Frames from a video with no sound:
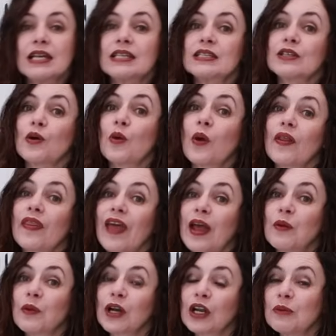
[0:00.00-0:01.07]
So
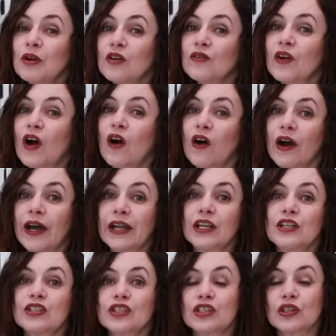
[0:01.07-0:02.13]
then we're gonna move
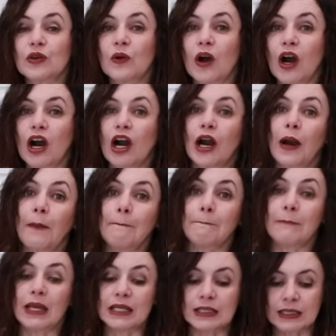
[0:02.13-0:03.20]
on to our
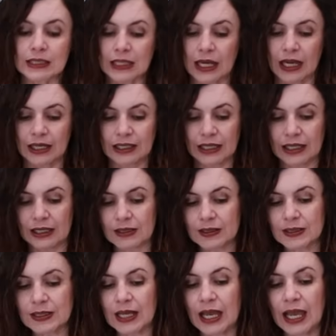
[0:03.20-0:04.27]
minced
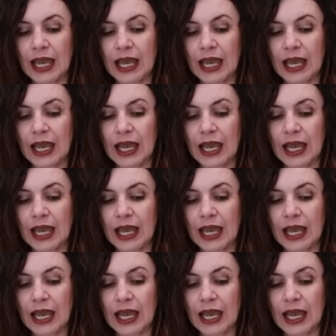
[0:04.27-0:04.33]
onions,